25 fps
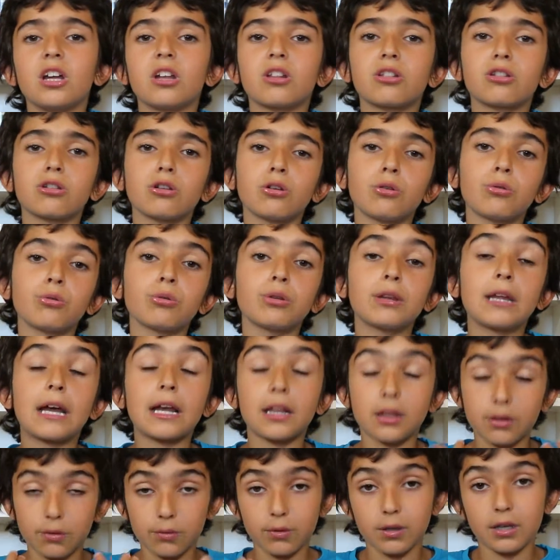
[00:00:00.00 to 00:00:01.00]
So
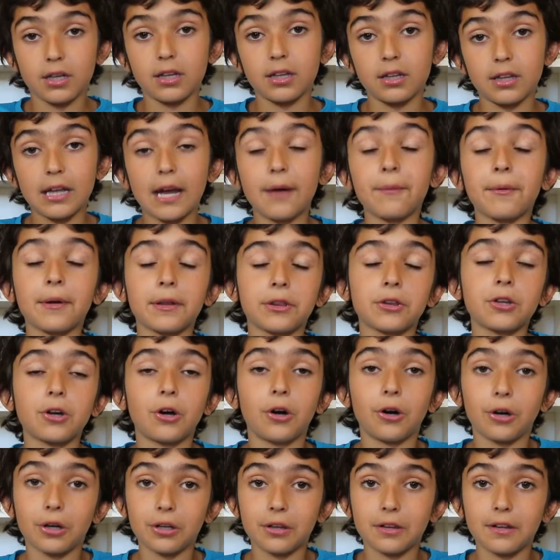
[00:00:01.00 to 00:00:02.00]
that's now I
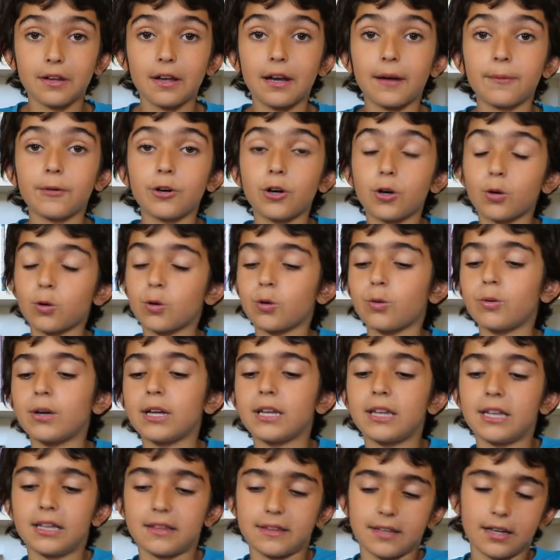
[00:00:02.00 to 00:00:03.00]
talked. I'm going to
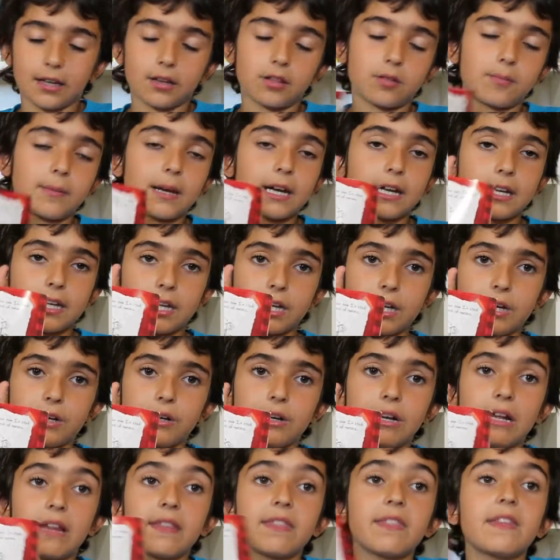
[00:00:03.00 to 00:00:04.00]
read the text back
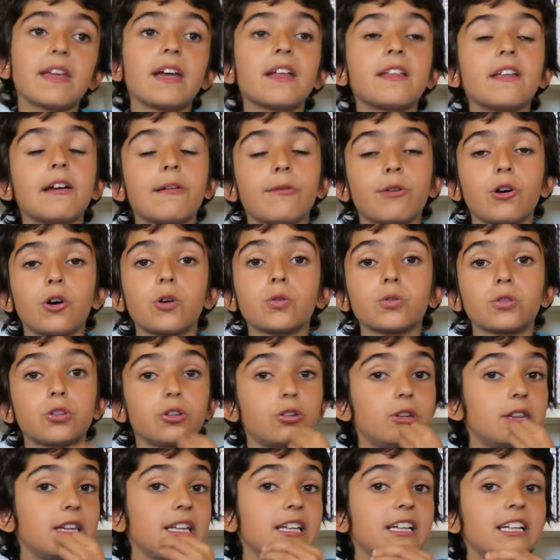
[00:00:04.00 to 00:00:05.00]
here, and then I'm going
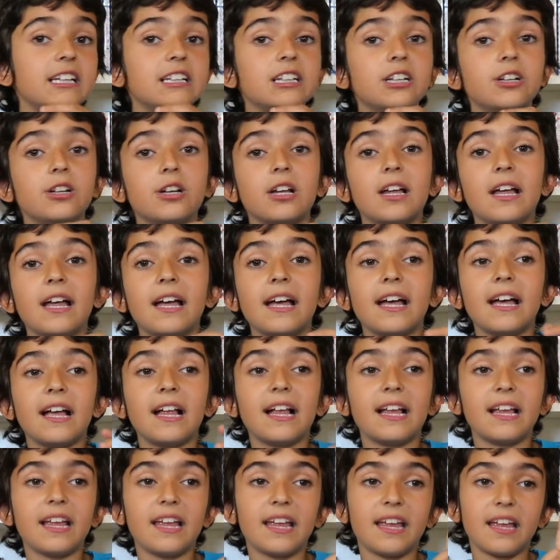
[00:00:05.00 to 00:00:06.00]
to
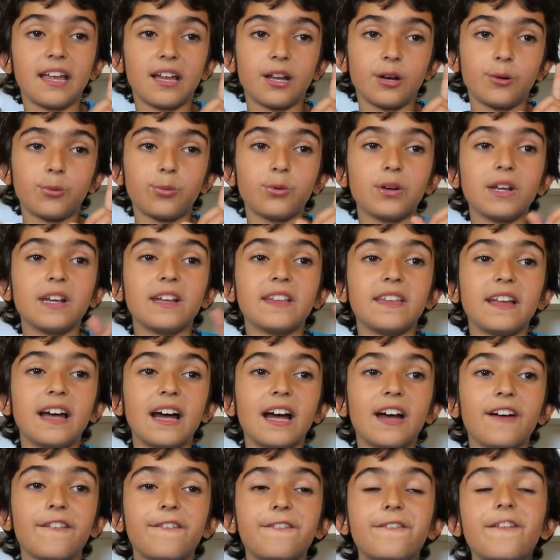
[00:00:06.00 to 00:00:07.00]
read
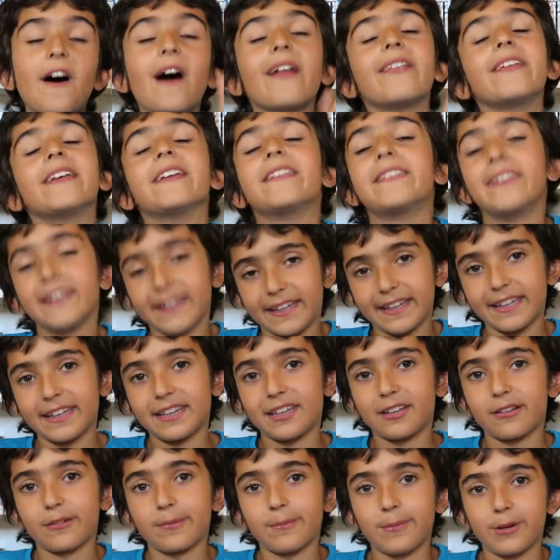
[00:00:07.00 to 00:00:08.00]
a funny thing
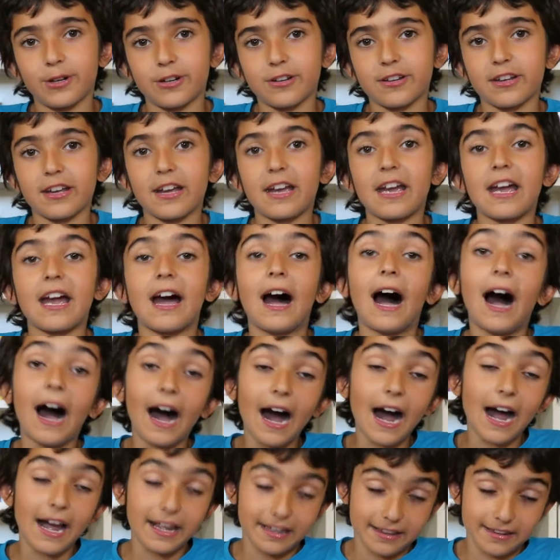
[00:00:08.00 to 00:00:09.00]
in this book.
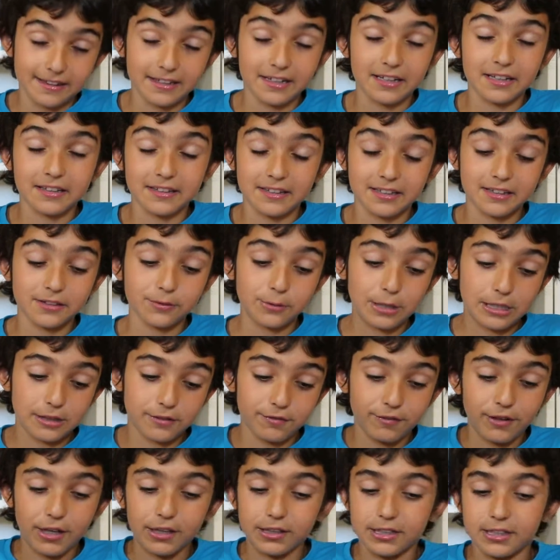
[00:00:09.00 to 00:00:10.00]
I think it was
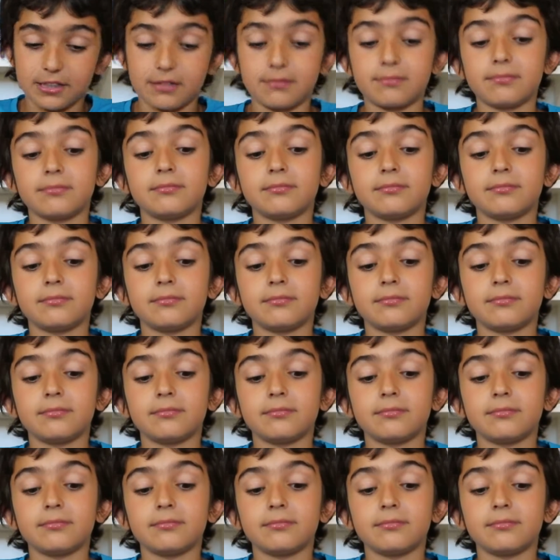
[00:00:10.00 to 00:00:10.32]
funny.